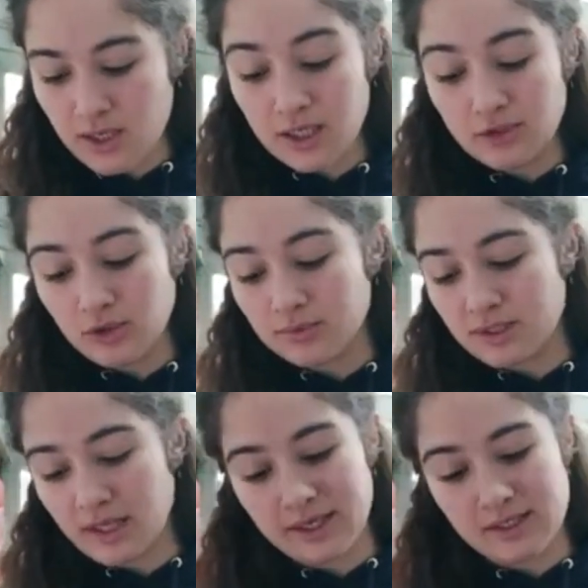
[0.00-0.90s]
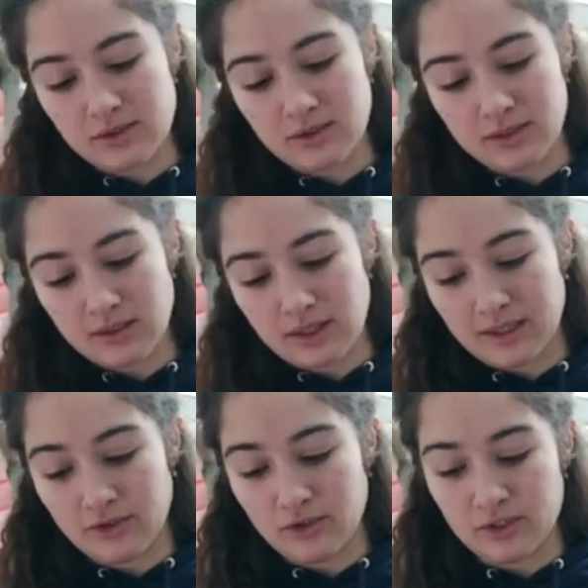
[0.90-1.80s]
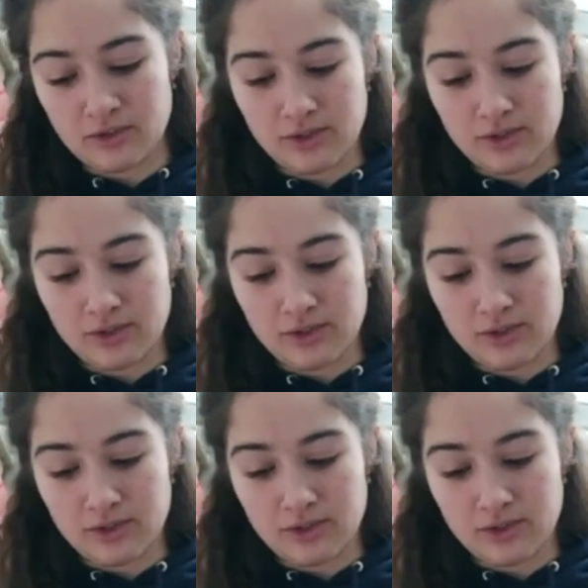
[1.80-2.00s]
I dropped the egg carton